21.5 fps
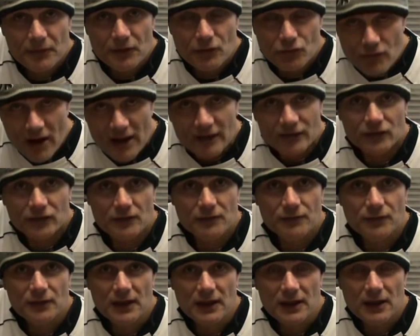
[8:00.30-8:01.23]
the rest
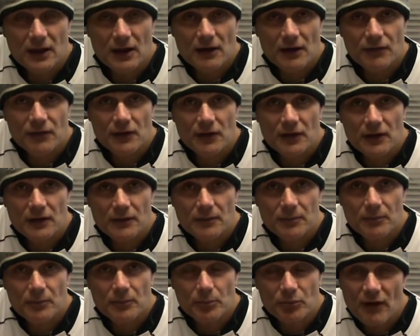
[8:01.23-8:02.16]
of the uh, of
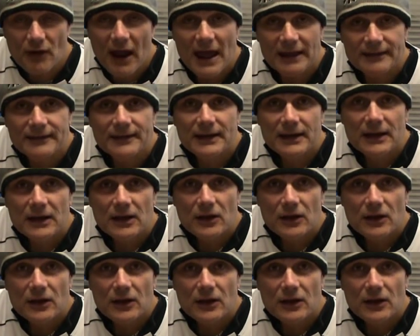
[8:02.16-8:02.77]
the bread